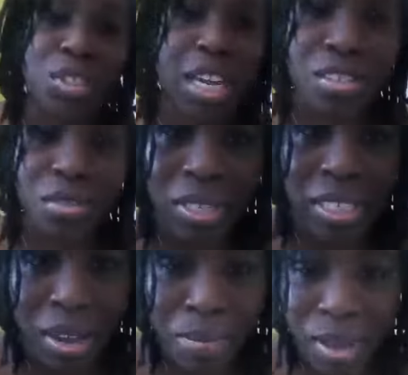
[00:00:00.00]
get my
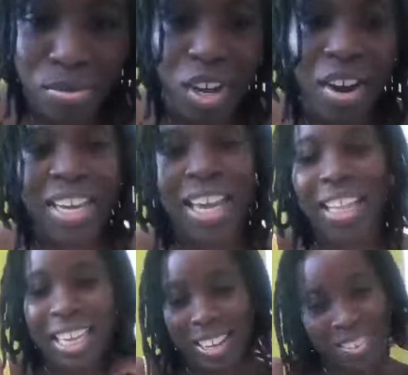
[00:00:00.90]
name up. Sorry,
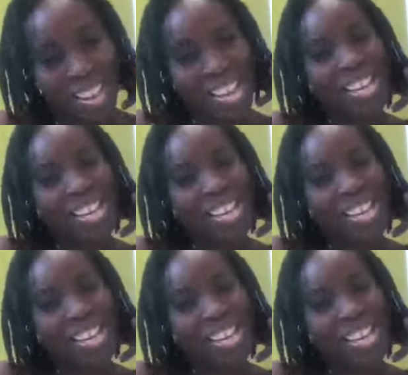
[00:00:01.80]
Ellie.